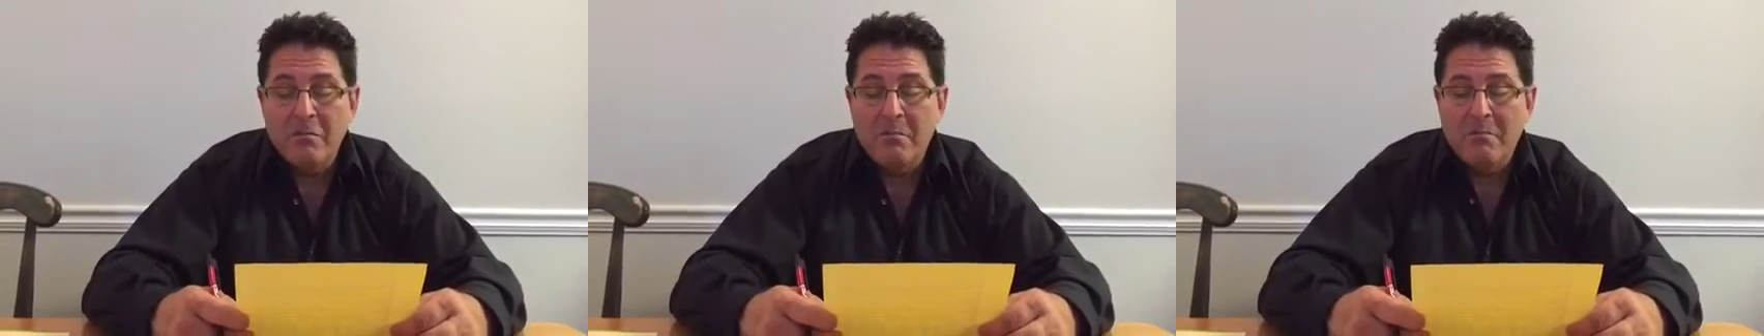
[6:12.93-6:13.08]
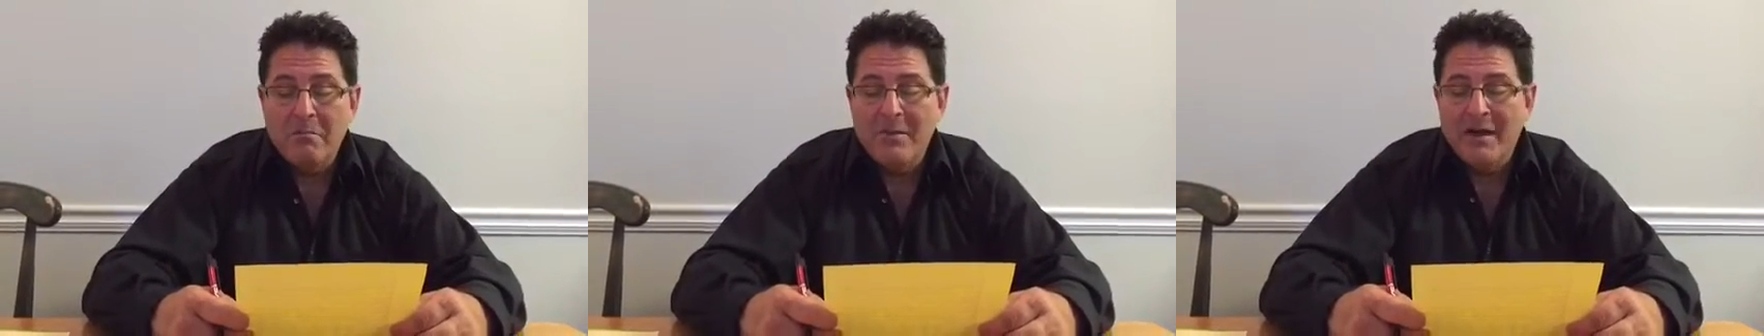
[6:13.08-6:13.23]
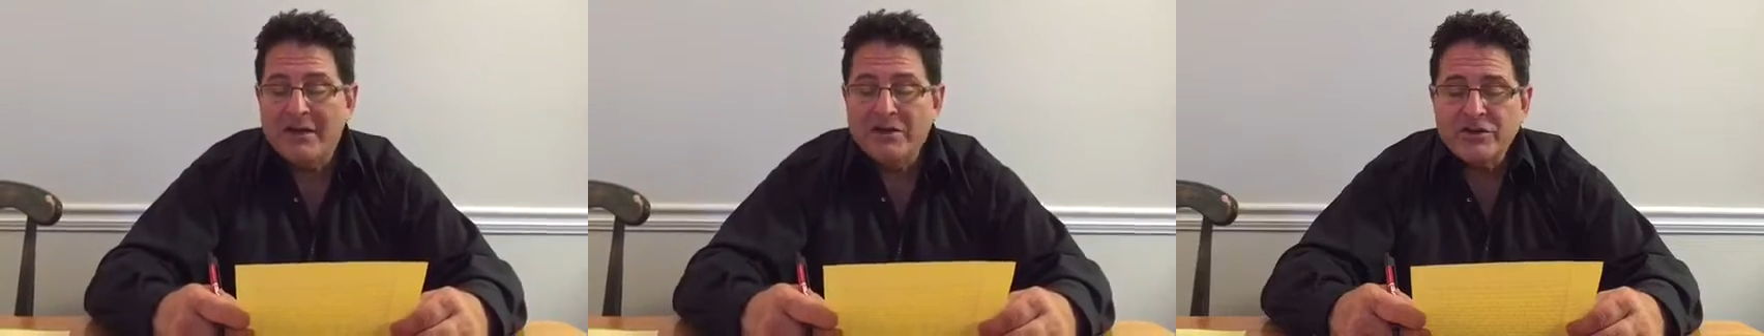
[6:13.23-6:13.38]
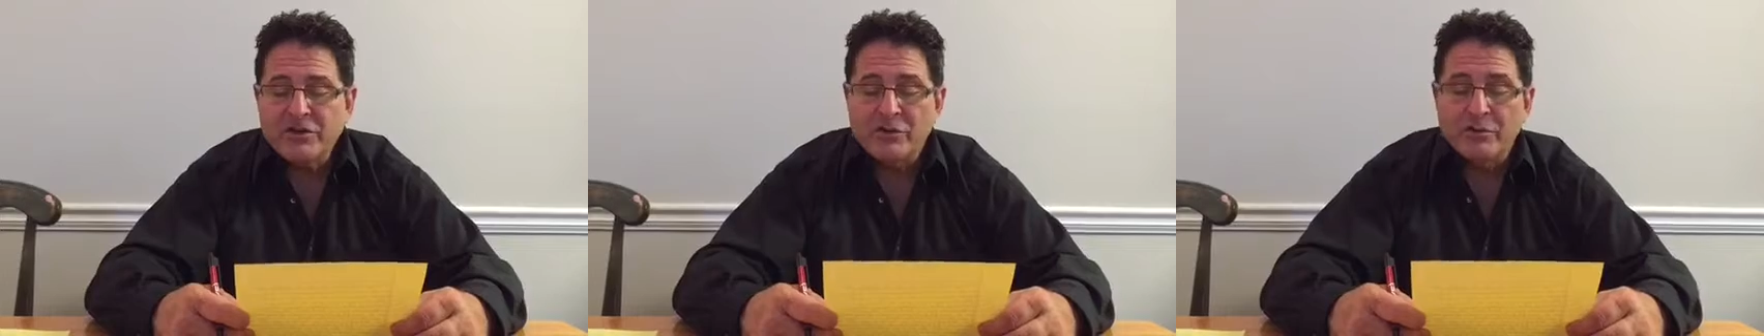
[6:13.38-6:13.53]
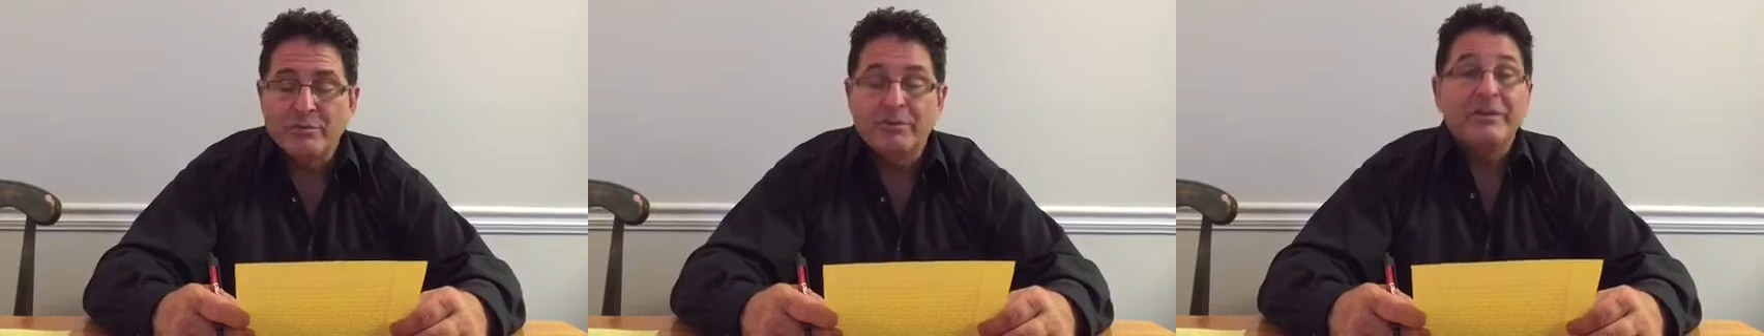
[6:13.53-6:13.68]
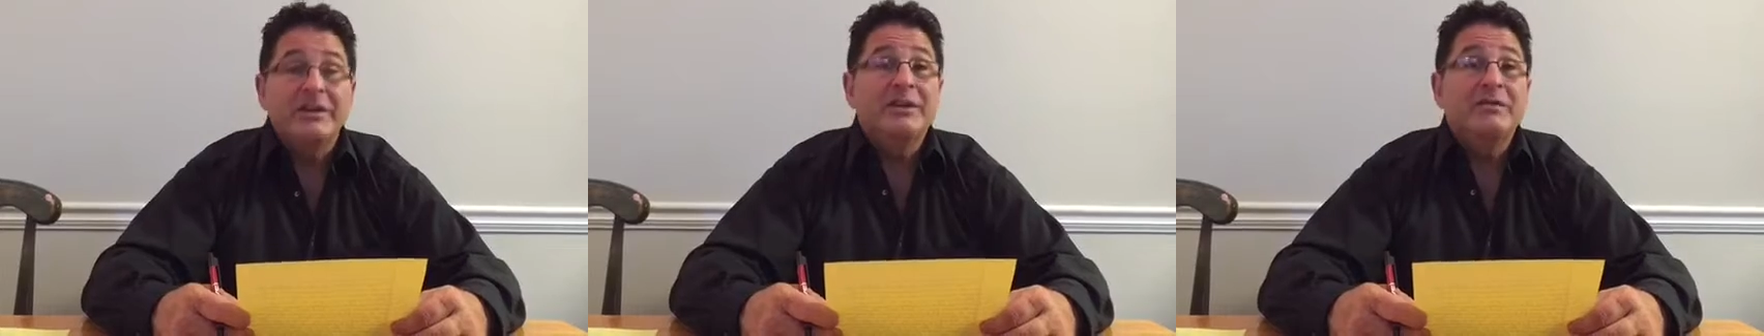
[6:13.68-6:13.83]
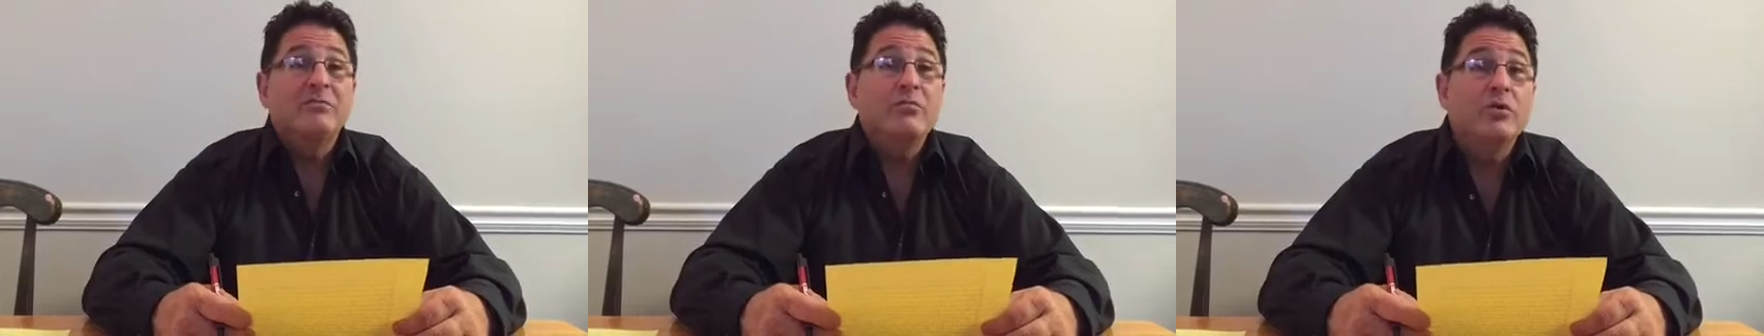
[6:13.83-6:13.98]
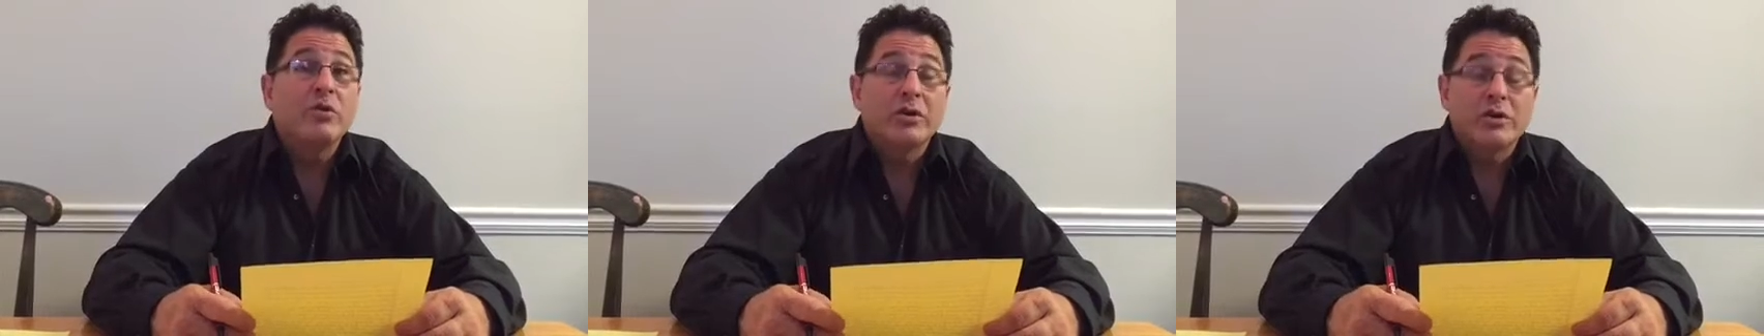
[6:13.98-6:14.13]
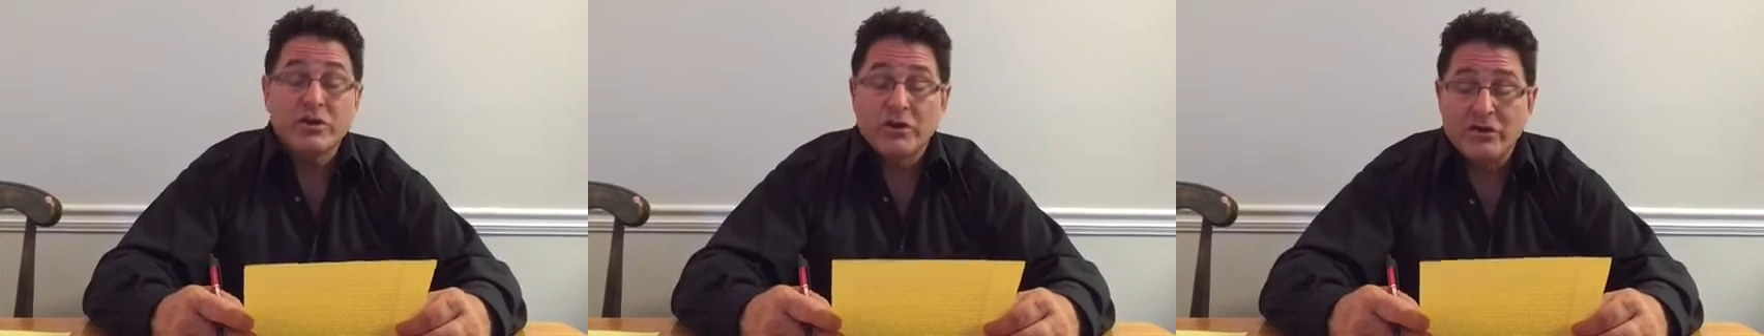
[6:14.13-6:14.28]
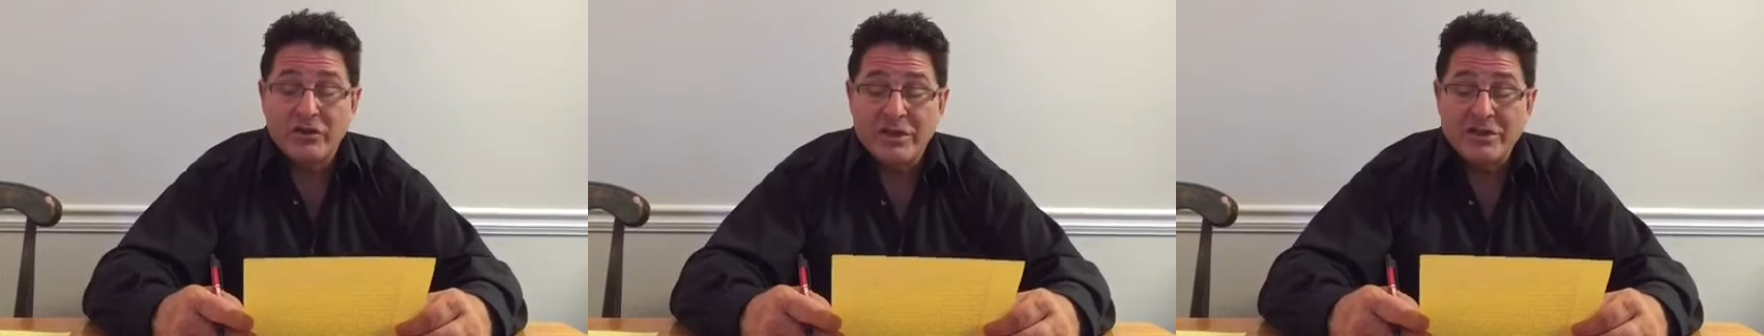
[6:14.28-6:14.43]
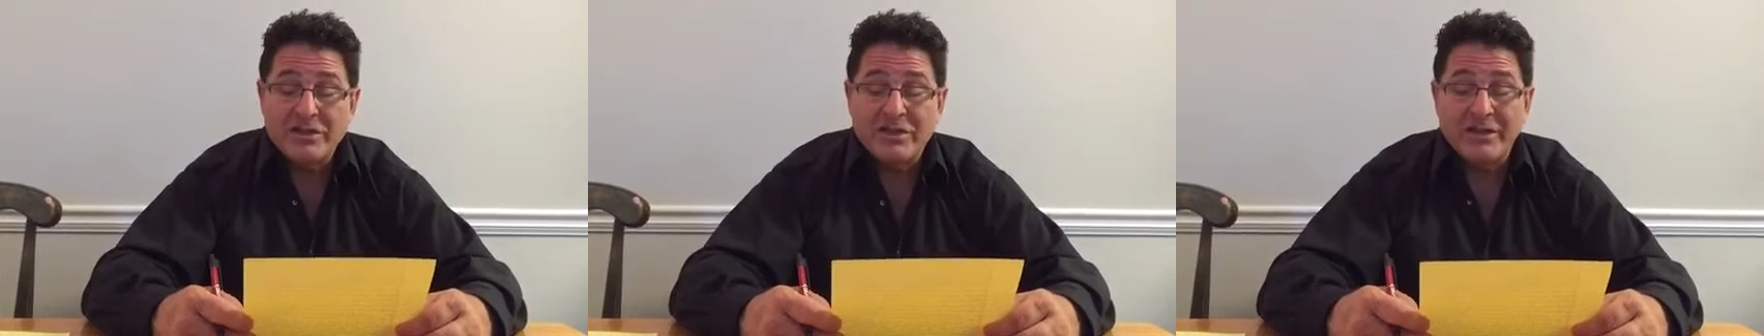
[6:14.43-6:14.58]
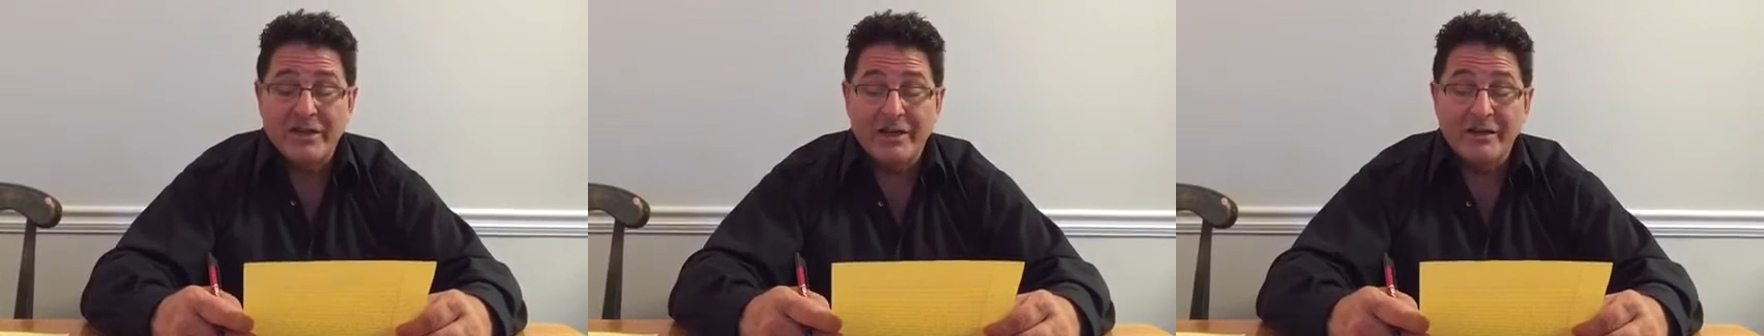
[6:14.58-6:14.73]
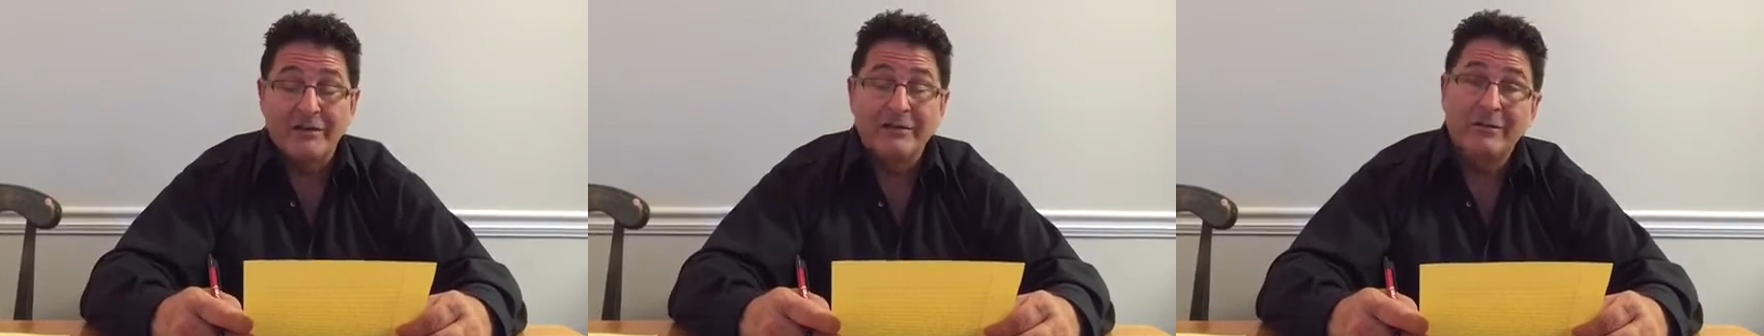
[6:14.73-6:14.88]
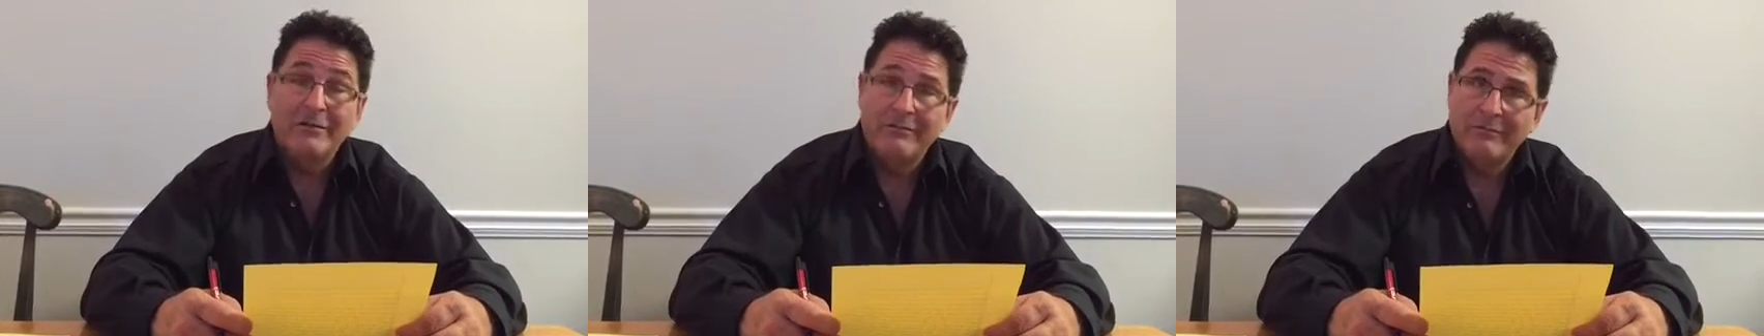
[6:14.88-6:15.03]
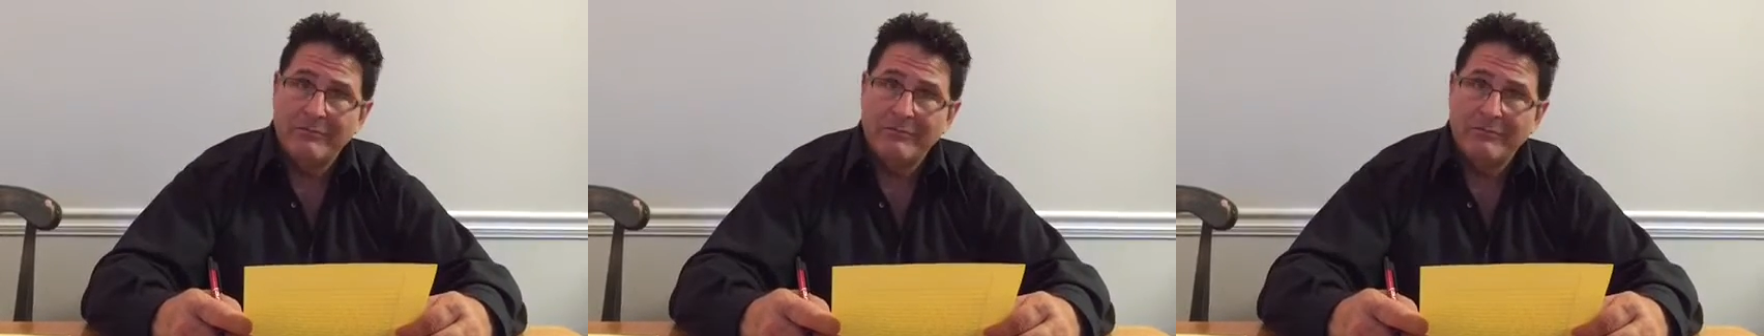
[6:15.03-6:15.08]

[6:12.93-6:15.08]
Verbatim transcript: measurably more trusting.